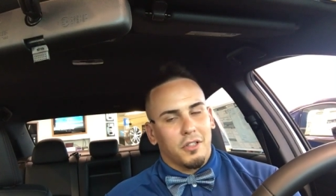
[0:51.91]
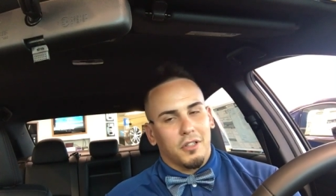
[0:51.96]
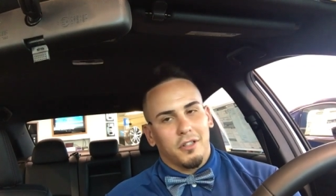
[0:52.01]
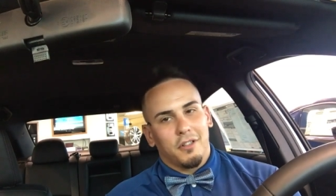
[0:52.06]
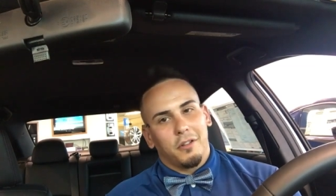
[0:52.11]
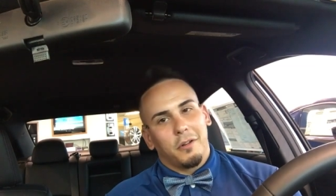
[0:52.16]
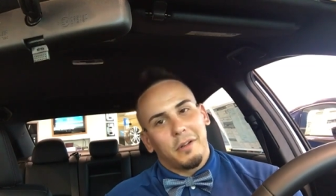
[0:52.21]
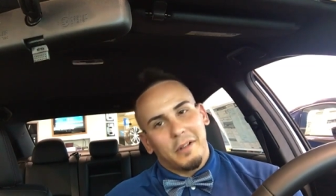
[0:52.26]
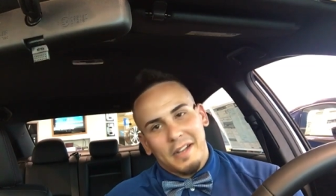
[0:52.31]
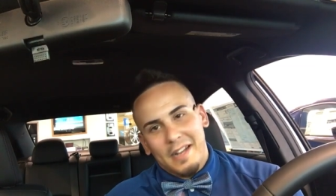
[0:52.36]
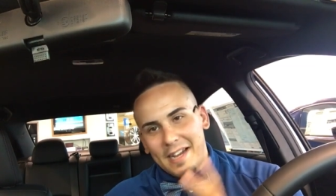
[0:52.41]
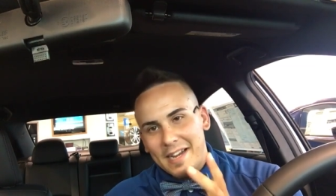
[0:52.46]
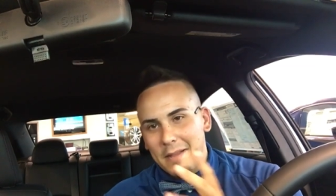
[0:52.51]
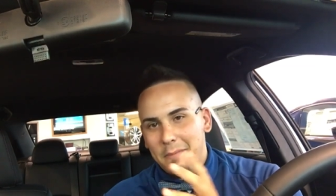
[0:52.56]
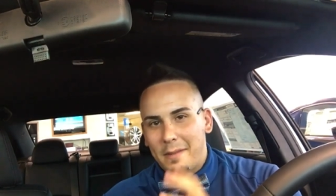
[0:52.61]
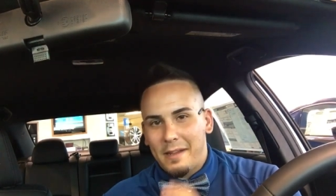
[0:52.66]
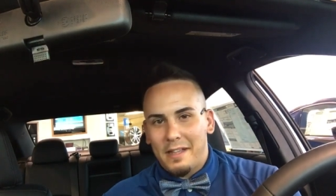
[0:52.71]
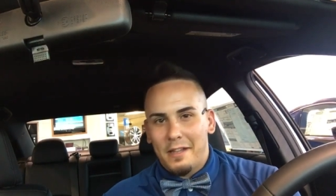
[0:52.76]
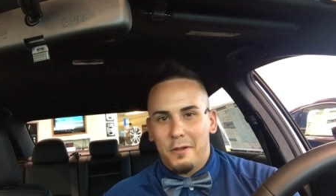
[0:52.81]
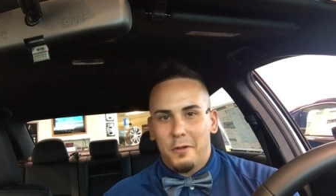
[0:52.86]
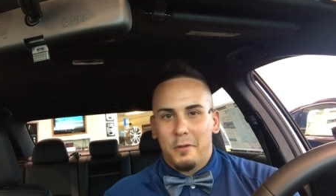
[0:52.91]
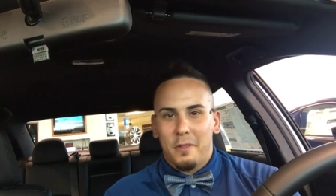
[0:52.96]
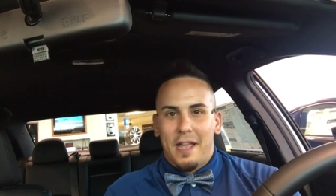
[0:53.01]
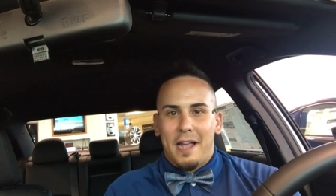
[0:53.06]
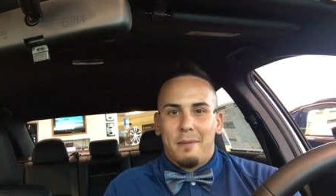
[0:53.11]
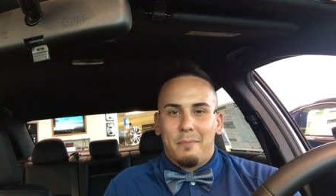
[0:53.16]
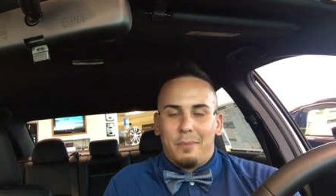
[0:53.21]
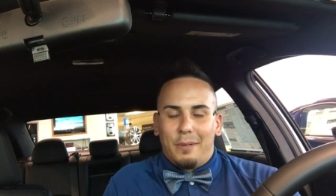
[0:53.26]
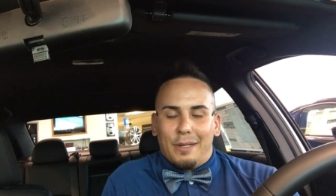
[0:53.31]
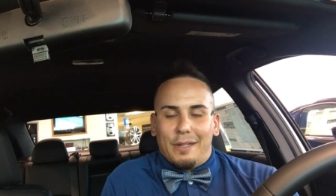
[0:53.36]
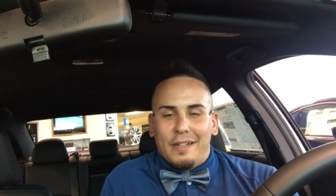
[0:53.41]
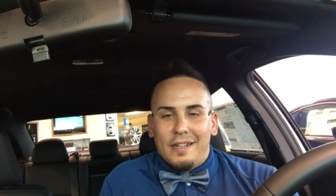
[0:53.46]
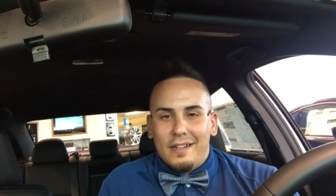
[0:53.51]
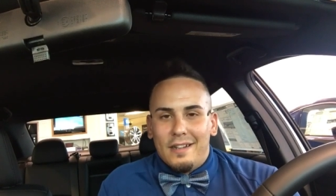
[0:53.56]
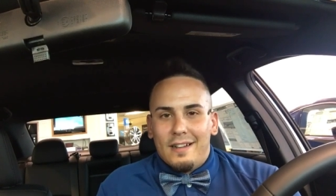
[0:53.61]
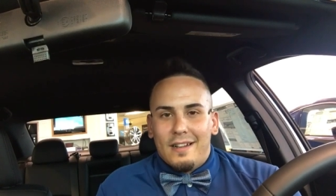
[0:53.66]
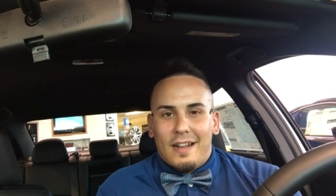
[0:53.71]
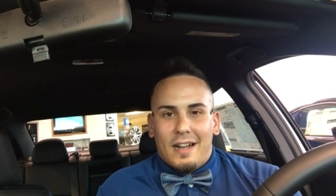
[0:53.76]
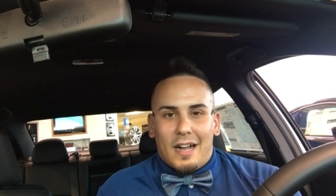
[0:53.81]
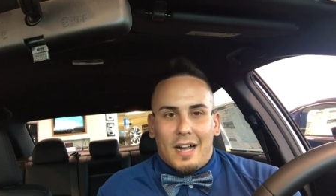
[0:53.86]
So I didn't mean to do that, but
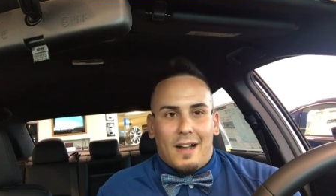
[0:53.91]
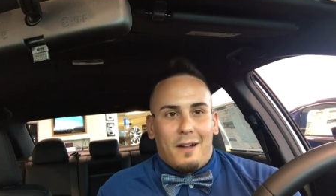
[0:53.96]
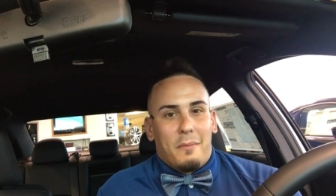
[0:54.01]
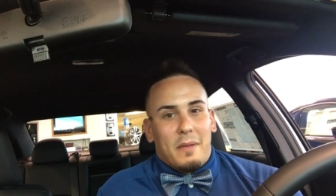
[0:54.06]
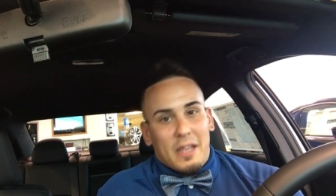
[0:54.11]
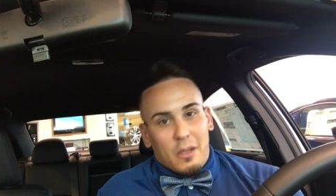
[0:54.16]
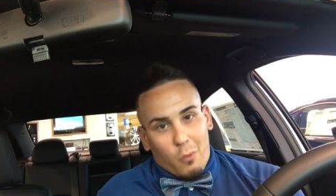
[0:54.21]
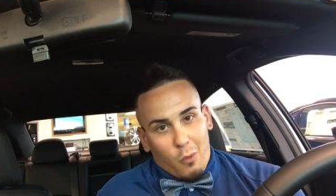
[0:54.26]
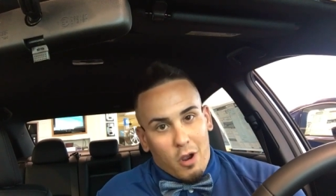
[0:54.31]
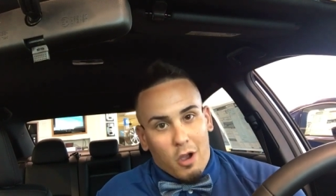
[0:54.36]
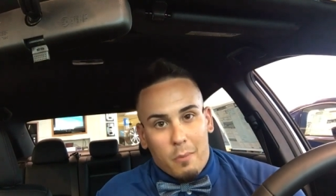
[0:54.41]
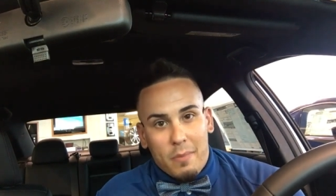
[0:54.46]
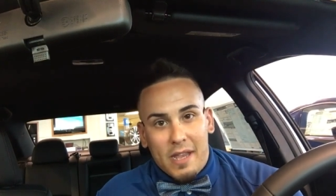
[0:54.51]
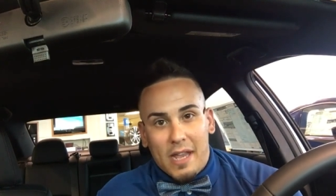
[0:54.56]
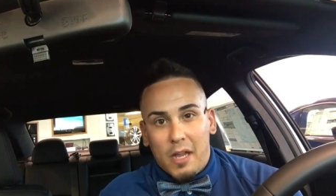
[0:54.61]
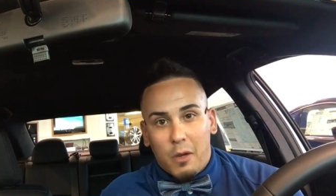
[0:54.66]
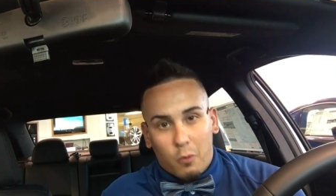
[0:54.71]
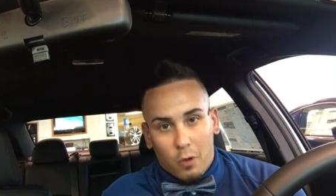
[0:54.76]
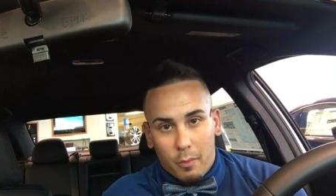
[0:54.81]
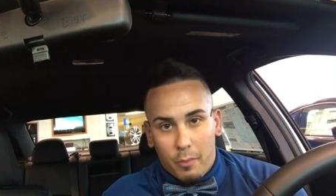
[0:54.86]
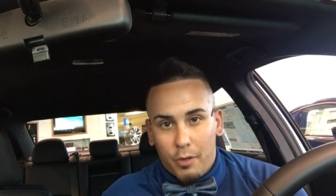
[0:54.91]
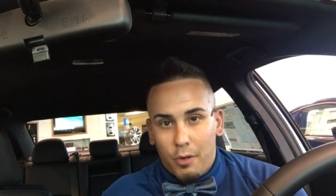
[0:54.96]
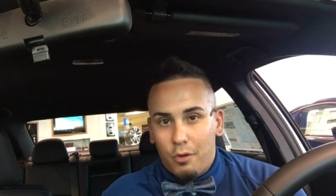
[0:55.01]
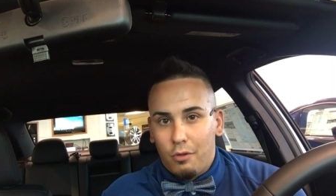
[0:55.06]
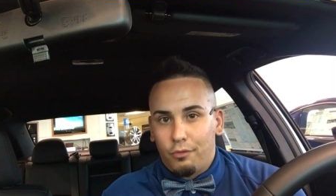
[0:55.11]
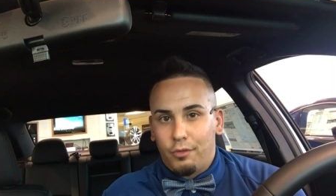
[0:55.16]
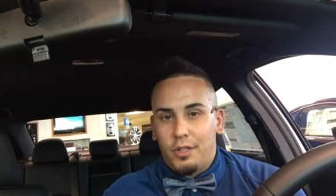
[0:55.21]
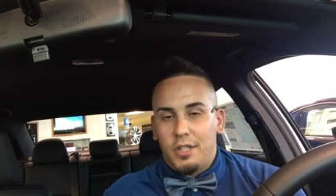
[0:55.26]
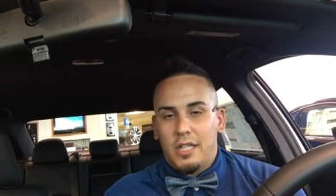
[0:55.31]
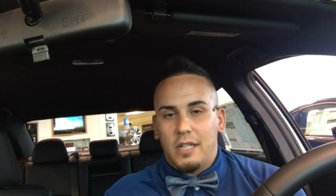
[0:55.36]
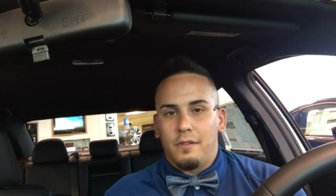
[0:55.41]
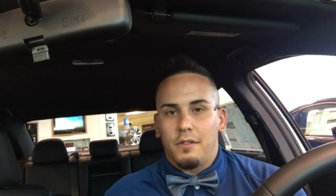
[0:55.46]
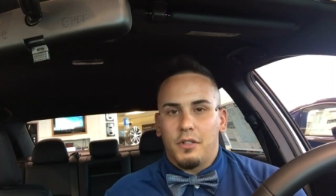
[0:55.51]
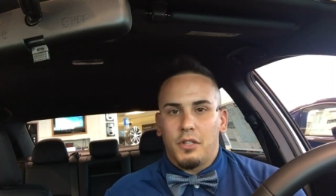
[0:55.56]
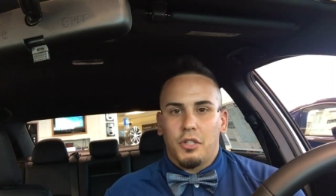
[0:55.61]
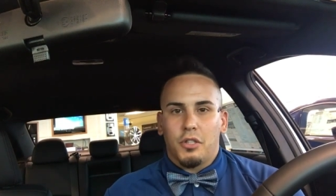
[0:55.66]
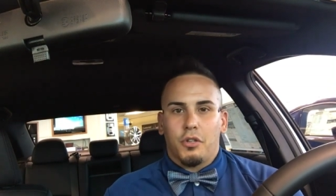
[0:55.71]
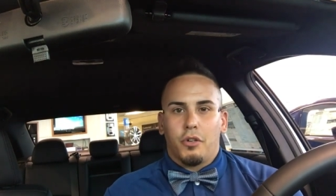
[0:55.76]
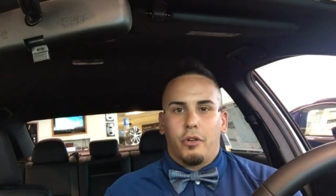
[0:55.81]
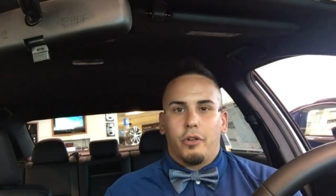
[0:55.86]
um, it will be a woman who
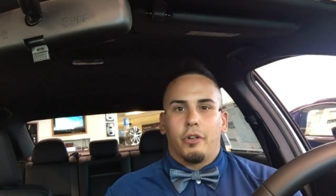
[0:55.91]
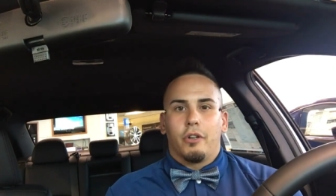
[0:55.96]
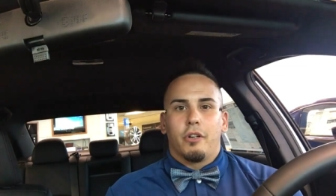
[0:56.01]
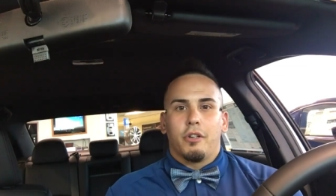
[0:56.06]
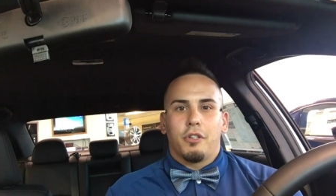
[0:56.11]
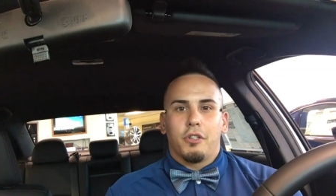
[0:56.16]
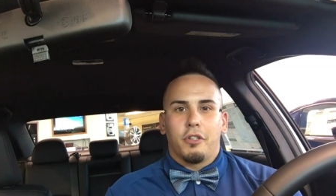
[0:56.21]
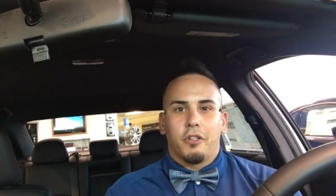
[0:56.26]
receives this car.